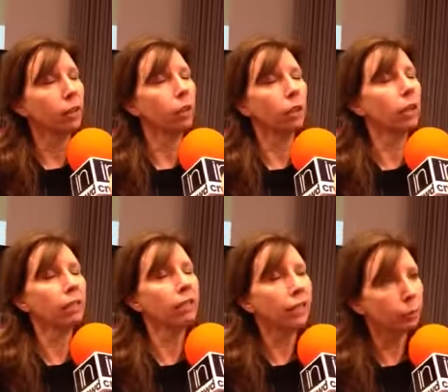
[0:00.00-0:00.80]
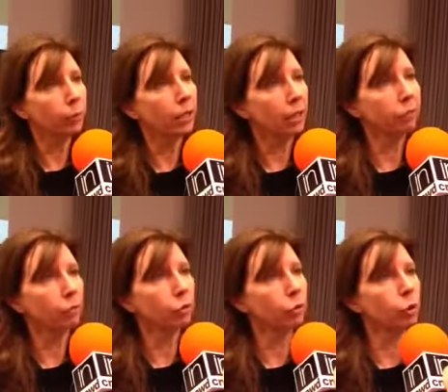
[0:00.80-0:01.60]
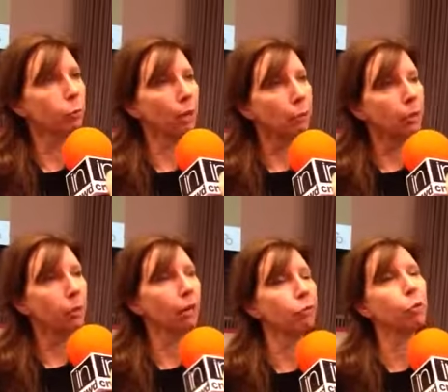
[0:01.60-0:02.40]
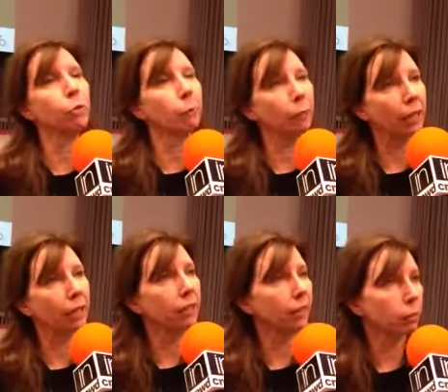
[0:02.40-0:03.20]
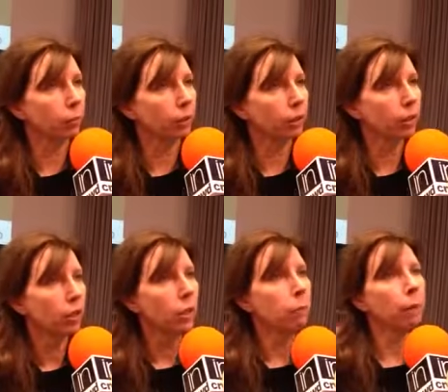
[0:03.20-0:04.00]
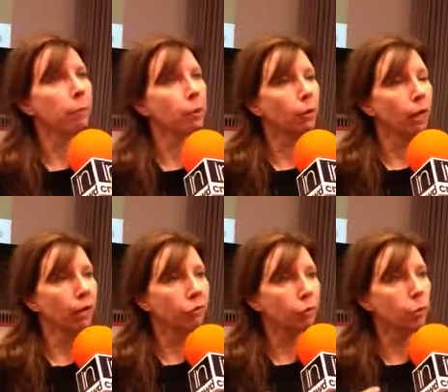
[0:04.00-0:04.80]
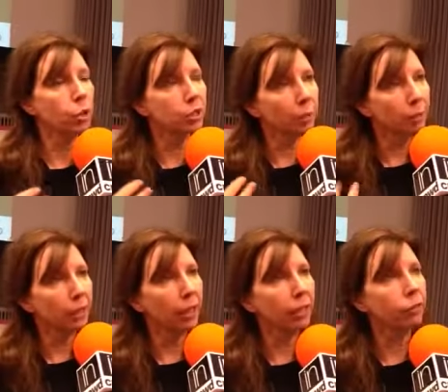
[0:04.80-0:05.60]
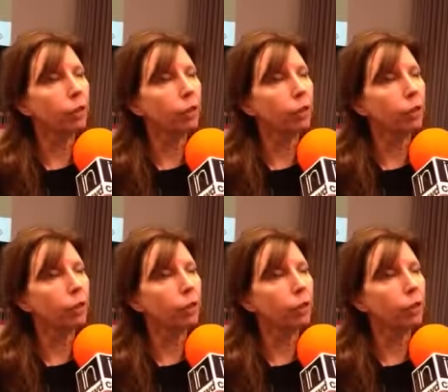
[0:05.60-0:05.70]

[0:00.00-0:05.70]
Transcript: uh, at the network level. To you, maybe you have to repair the network. Maybe you have to stimulate